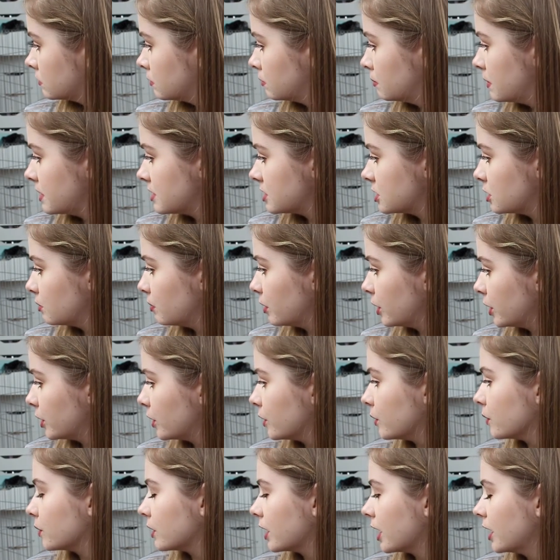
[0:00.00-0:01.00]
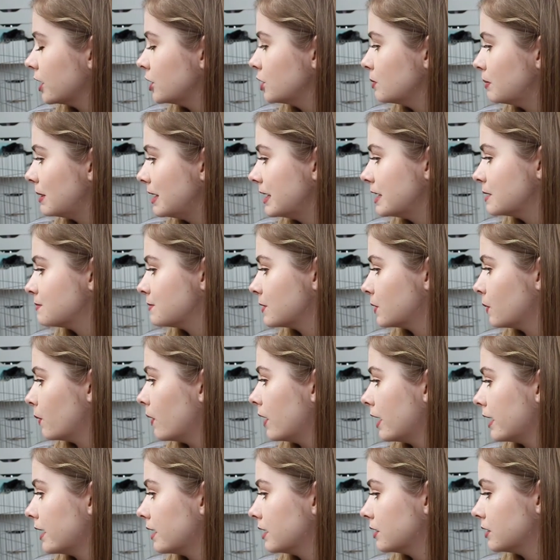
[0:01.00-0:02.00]
Mr Blue, can you please be
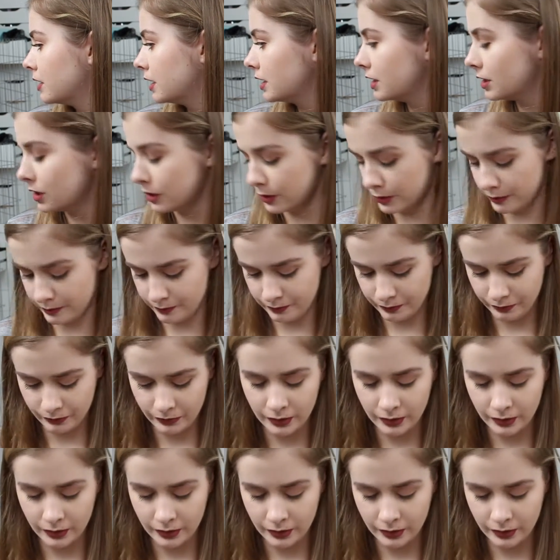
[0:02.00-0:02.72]
quiet? Thank you.